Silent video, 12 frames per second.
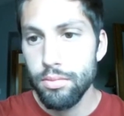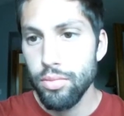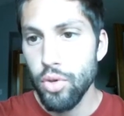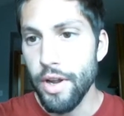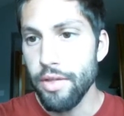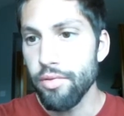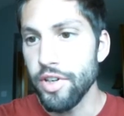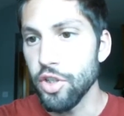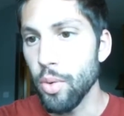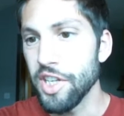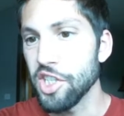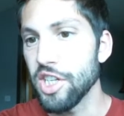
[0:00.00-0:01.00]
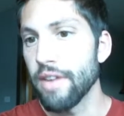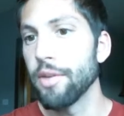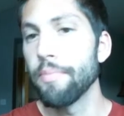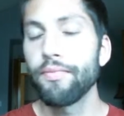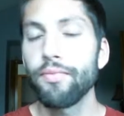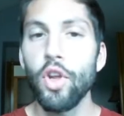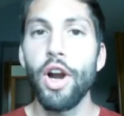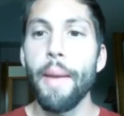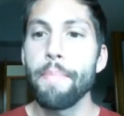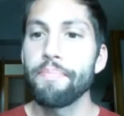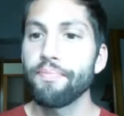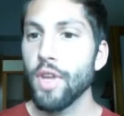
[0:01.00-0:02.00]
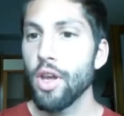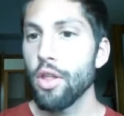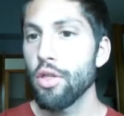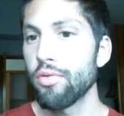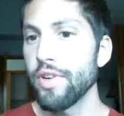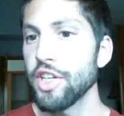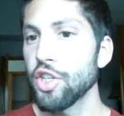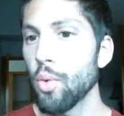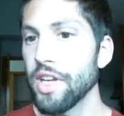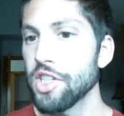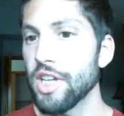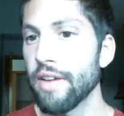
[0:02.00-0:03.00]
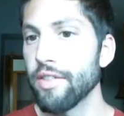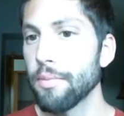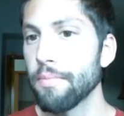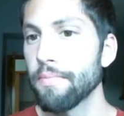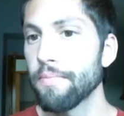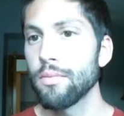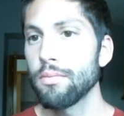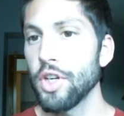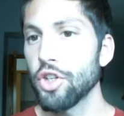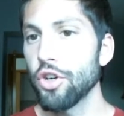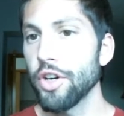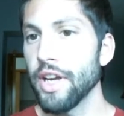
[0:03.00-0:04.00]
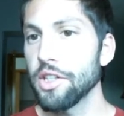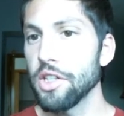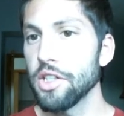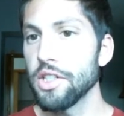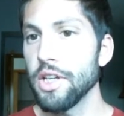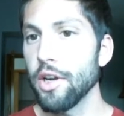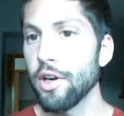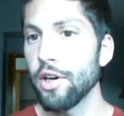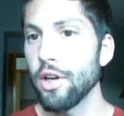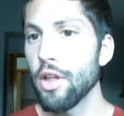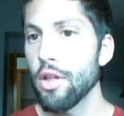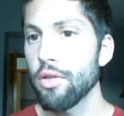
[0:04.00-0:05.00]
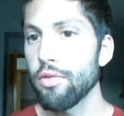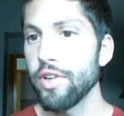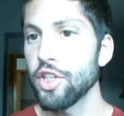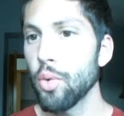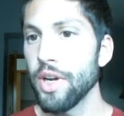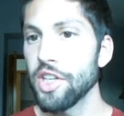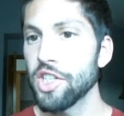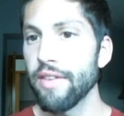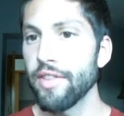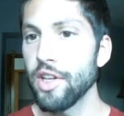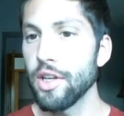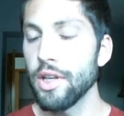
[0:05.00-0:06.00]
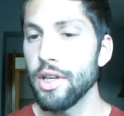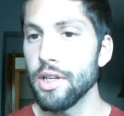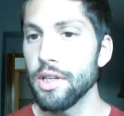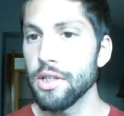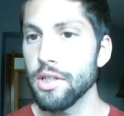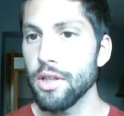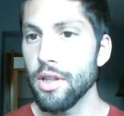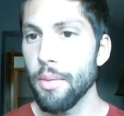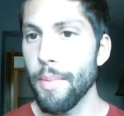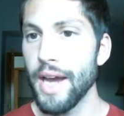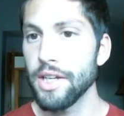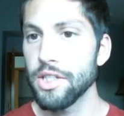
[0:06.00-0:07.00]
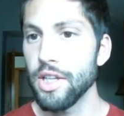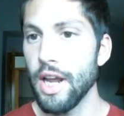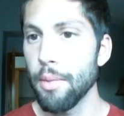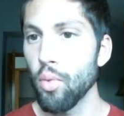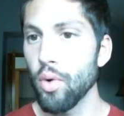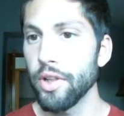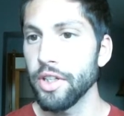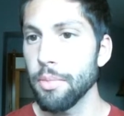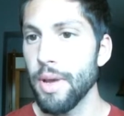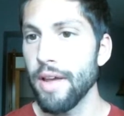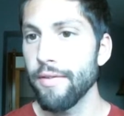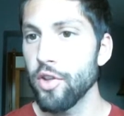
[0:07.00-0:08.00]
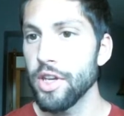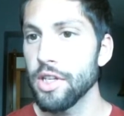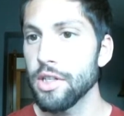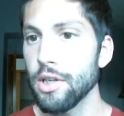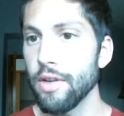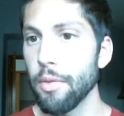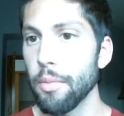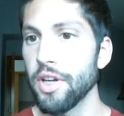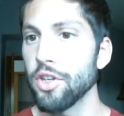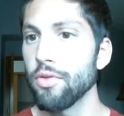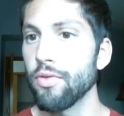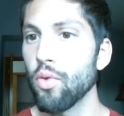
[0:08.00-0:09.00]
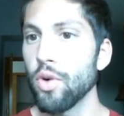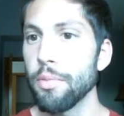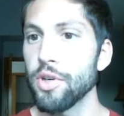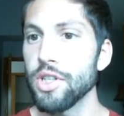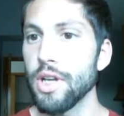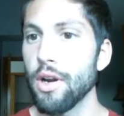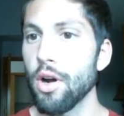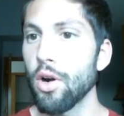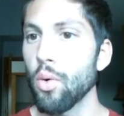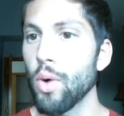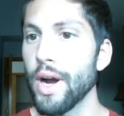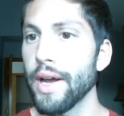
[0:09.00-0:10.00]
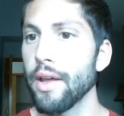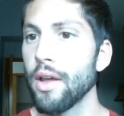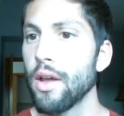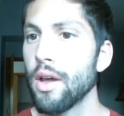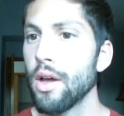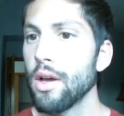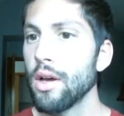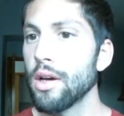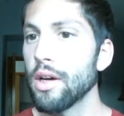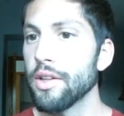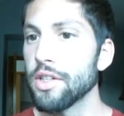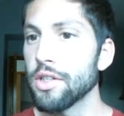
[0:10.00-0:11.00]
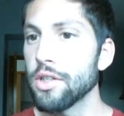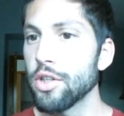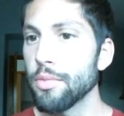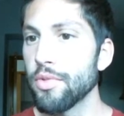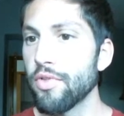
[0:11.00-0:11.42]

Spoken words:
probably 327. All right, 327. Make sure you guys can see here. 327 is the max that I'm willing to pay for this if I'm going to do 40% ROI. This stupid